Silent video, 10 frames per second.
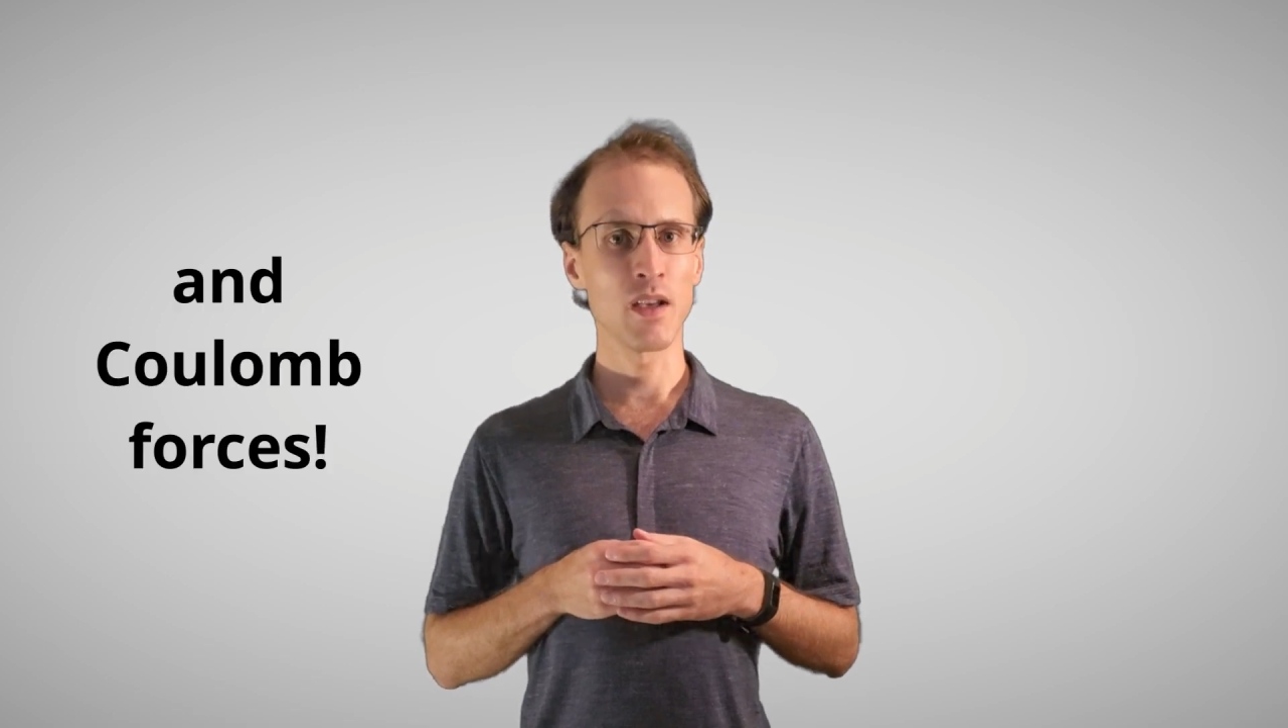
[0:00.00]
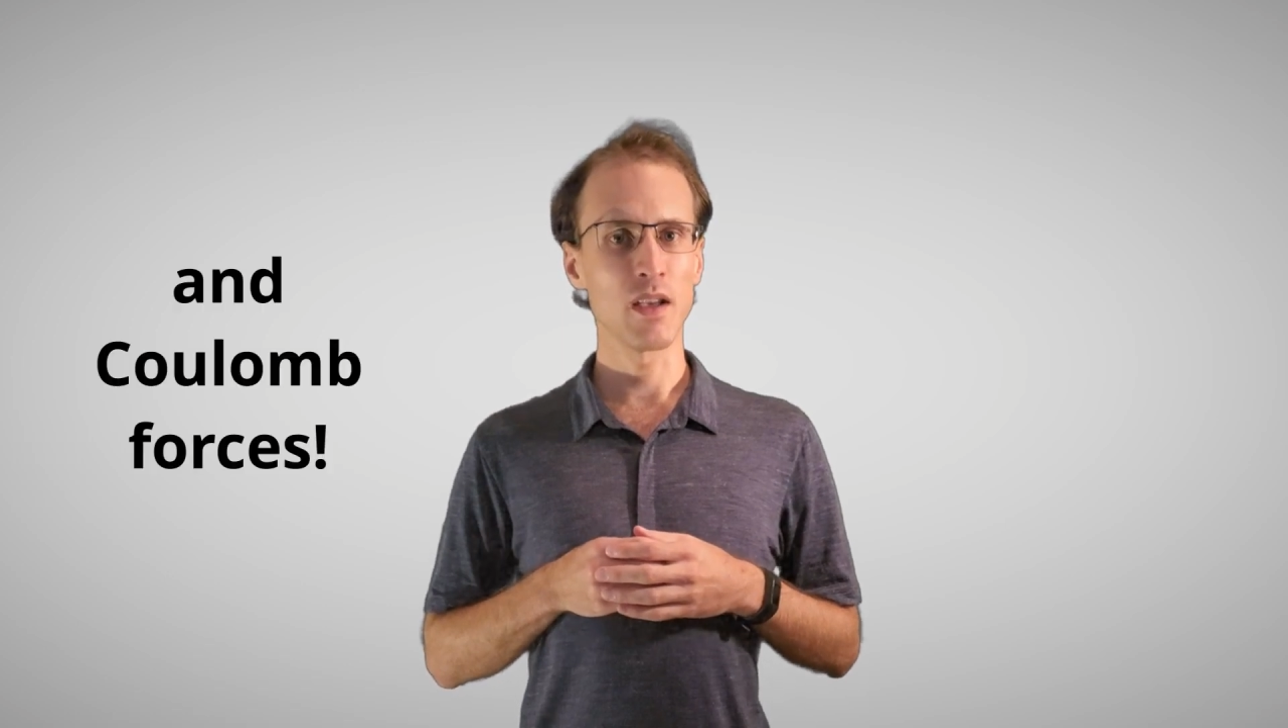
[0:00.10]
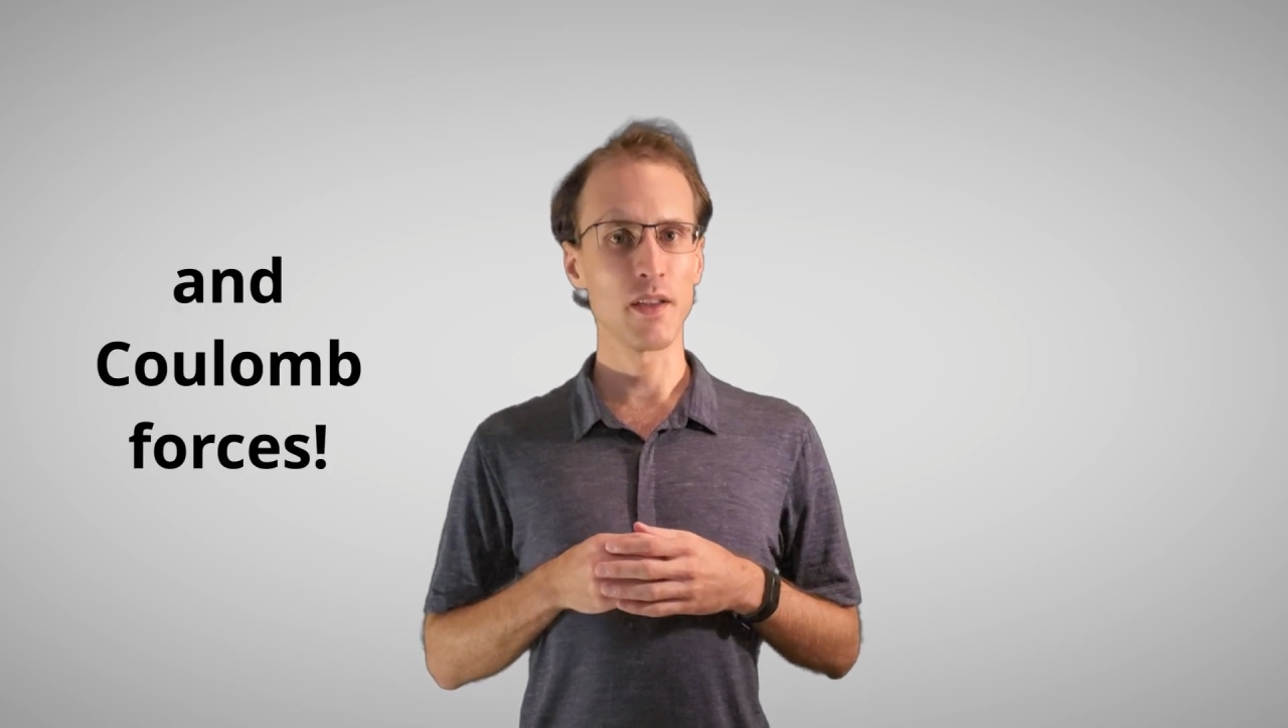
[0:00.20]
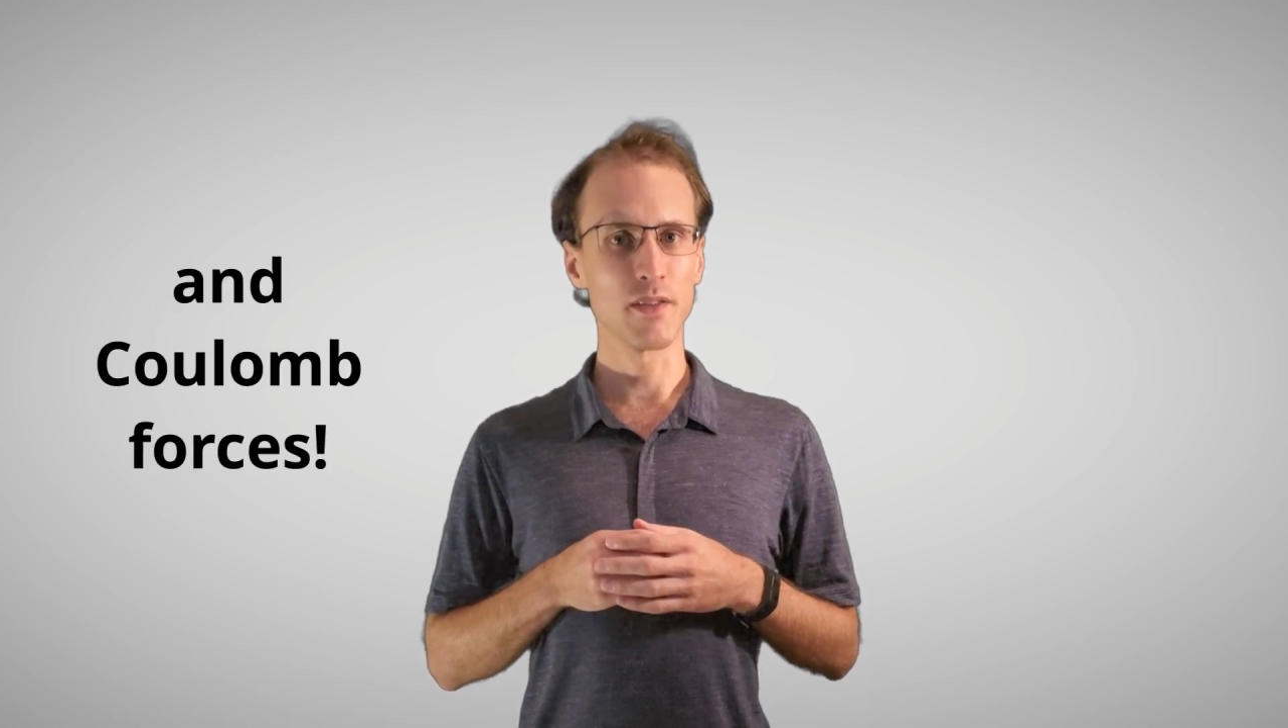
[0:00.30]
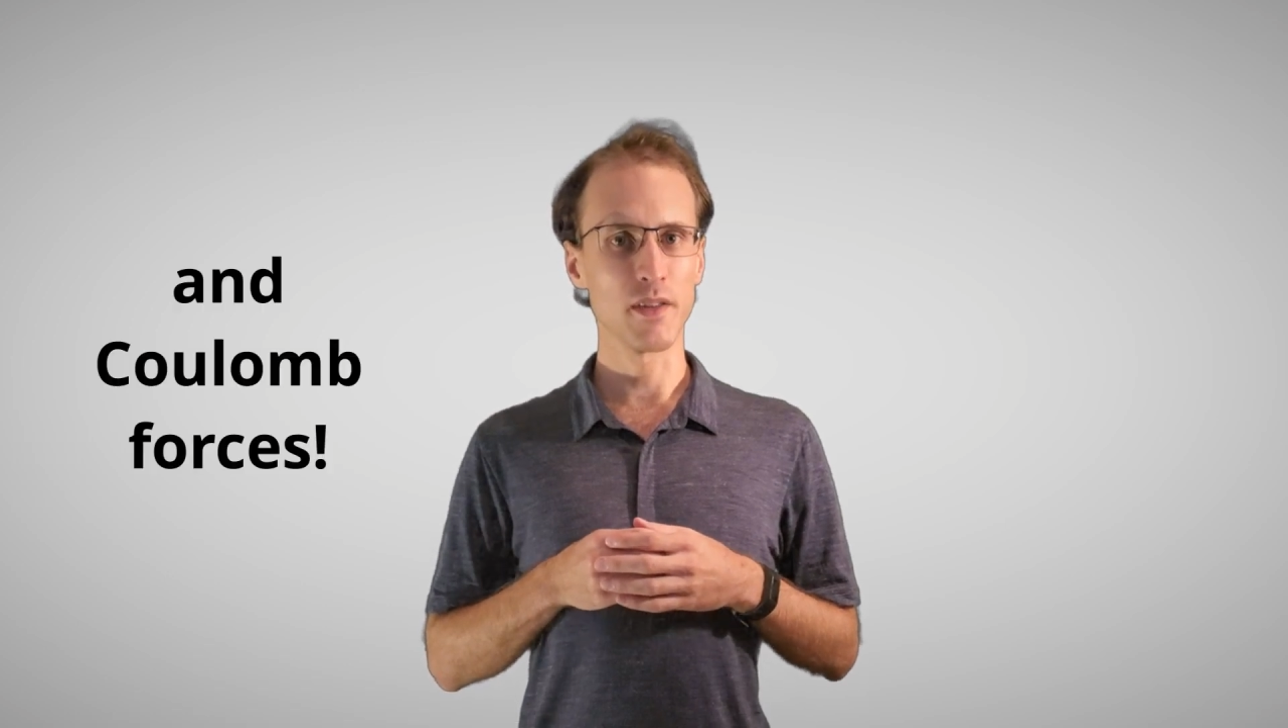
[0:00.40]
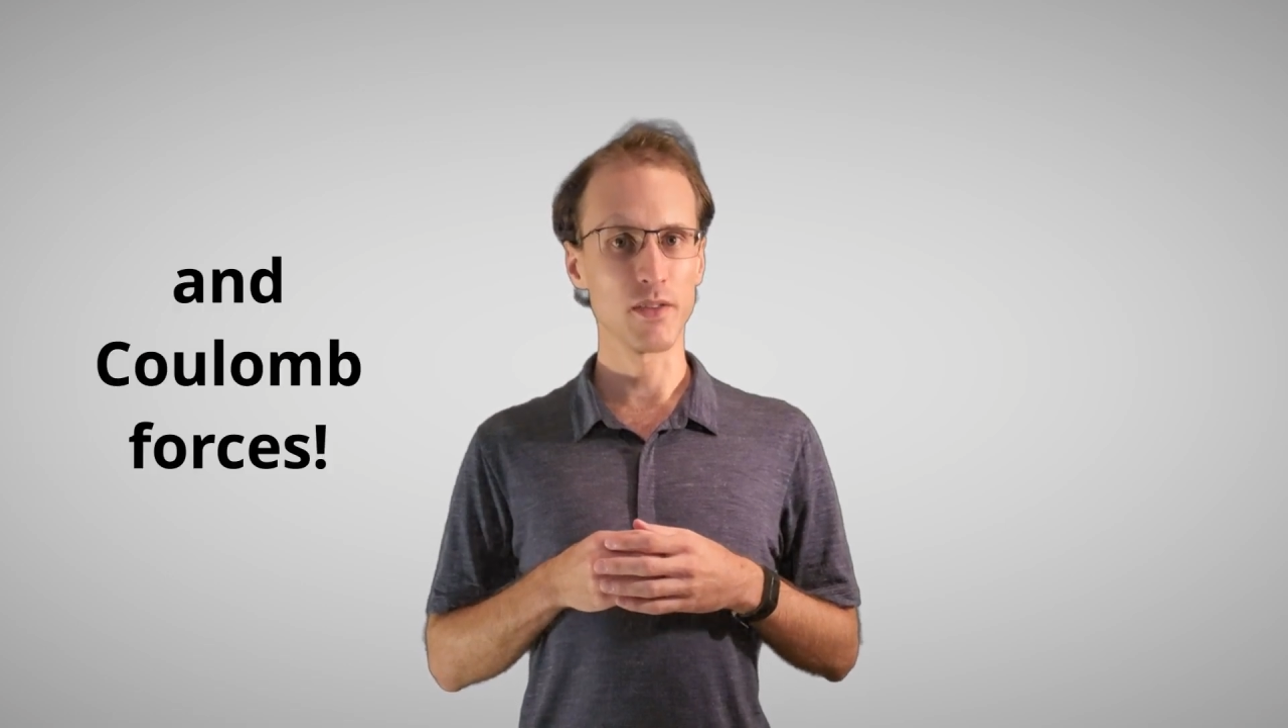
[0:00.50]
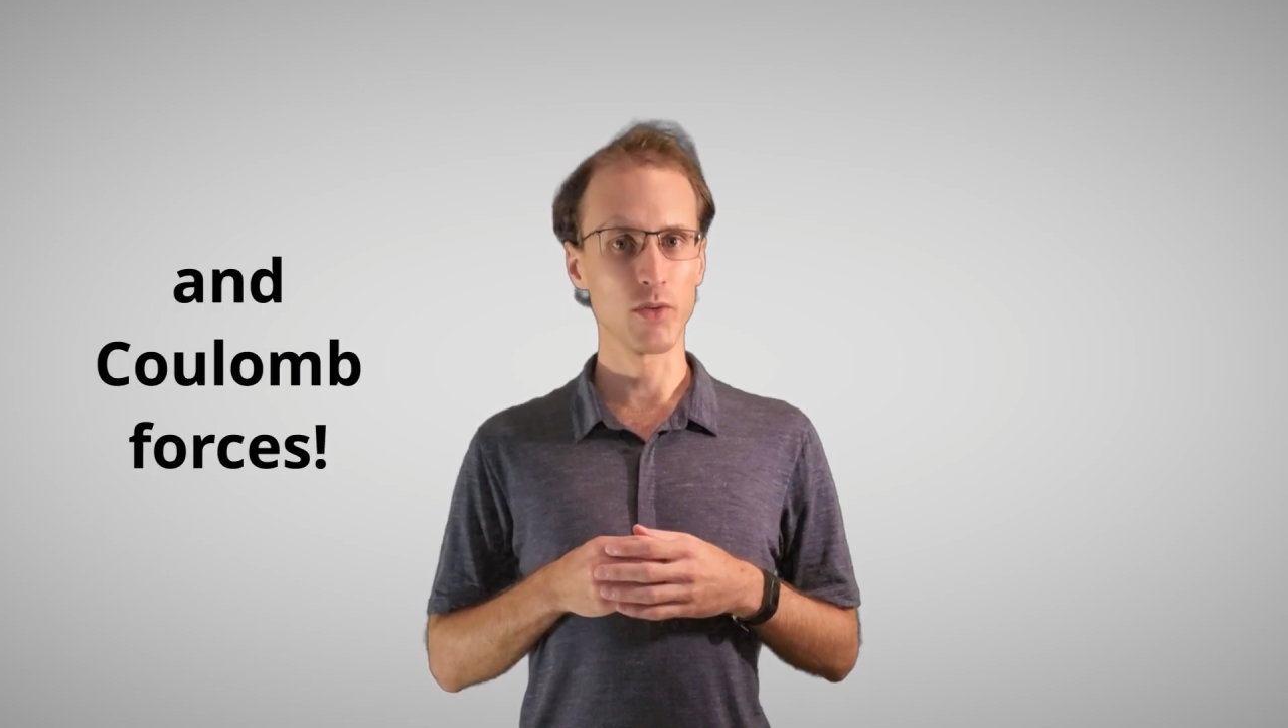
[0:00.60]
It is this